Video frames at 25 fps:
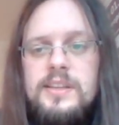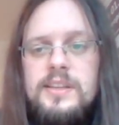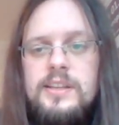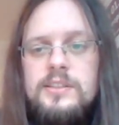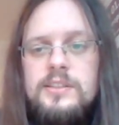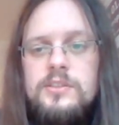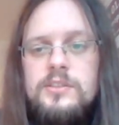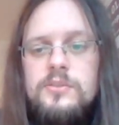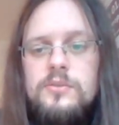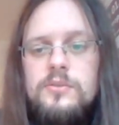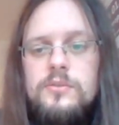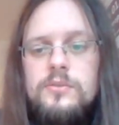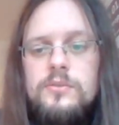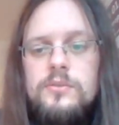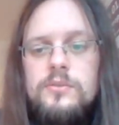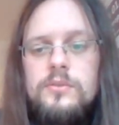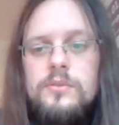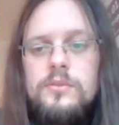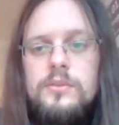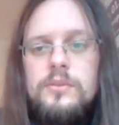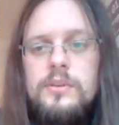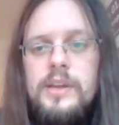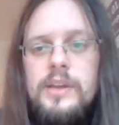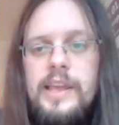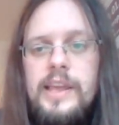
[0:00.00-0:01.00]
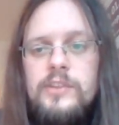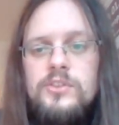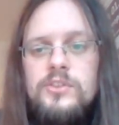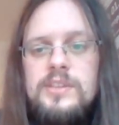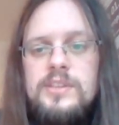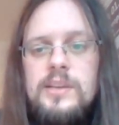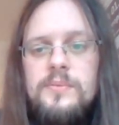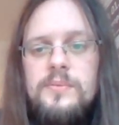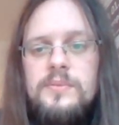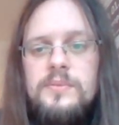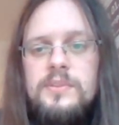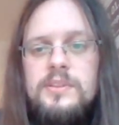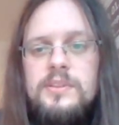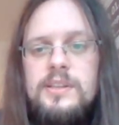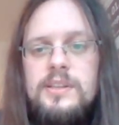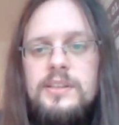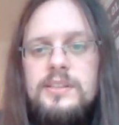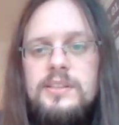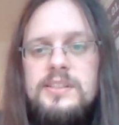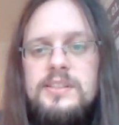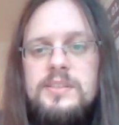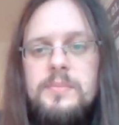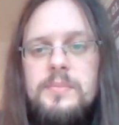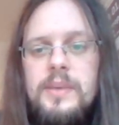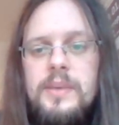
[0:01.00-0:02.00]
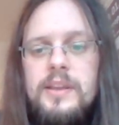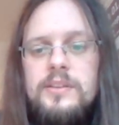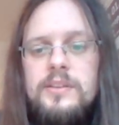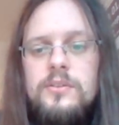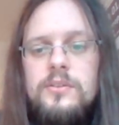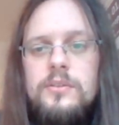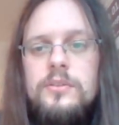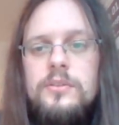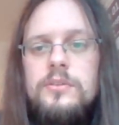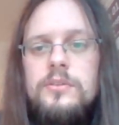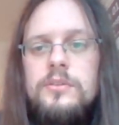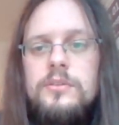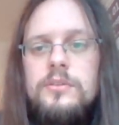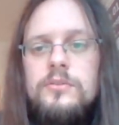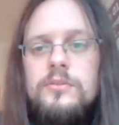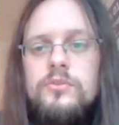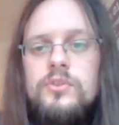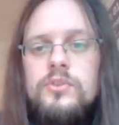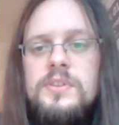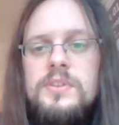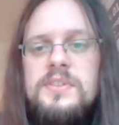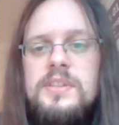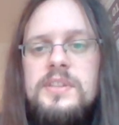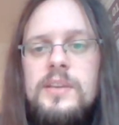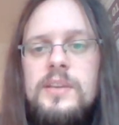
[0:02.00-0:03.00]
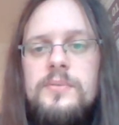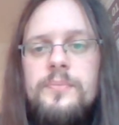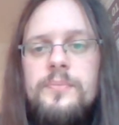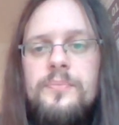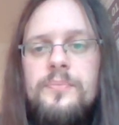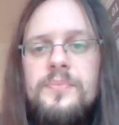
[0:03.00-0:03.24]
to h7, then it's mate on g7.